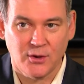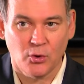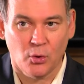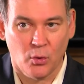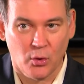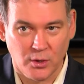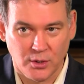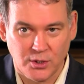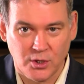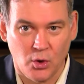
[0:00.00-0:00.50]

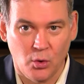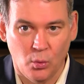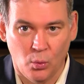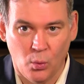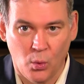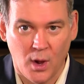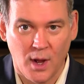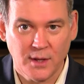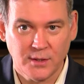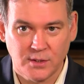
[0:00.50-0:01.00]
yet or
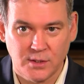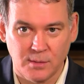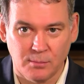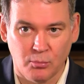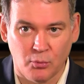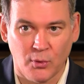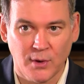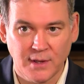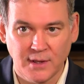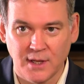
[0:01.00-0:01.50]
don't want
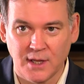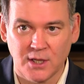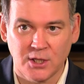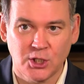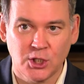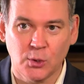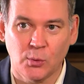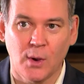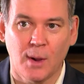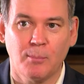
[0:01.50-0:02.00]
to bring
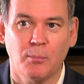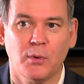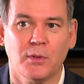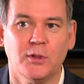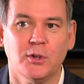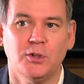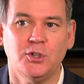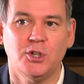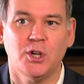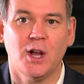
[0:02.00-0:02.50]
the issue up
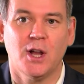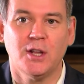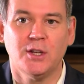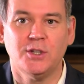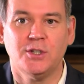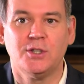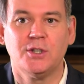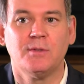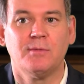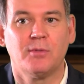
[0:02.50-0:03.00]
with the
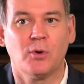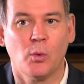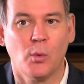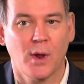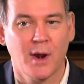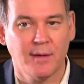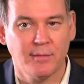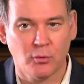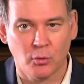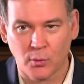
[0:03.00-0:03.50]
judge for
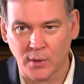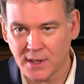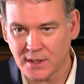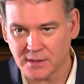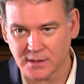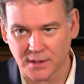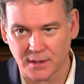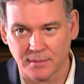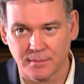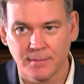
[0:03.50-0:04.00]
whatever
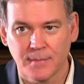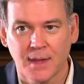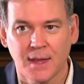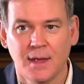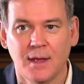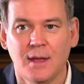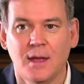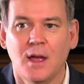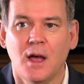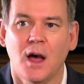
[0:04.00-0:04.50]
reason,
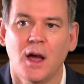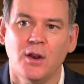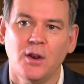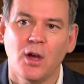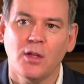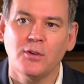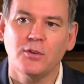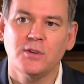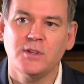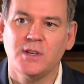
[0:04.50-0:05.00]

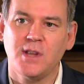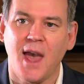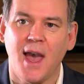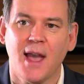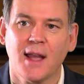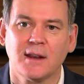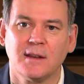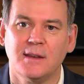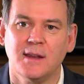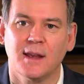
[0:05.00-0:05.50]
another
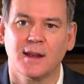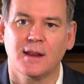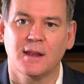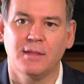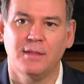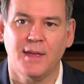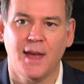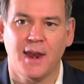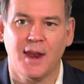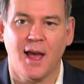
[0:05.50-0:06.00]

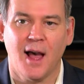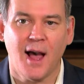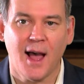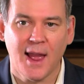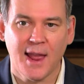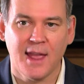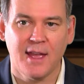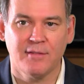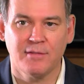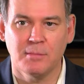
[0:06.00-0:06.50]
tactic that
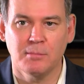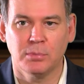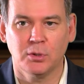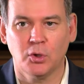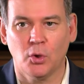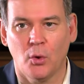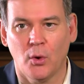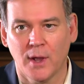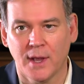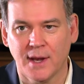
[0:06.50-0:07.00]
I have
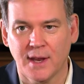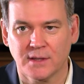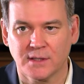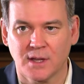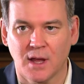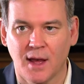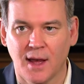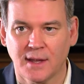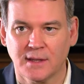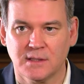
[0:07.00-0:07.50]
employed
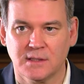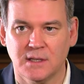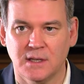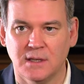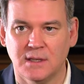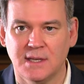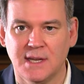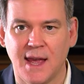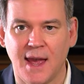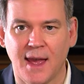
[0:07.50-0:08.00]
as a hot
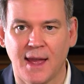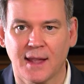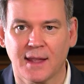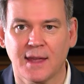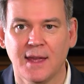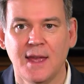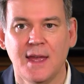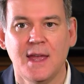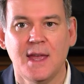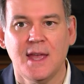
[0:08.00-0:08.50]
seat
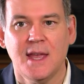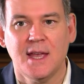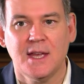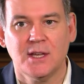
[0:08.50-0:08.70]
tech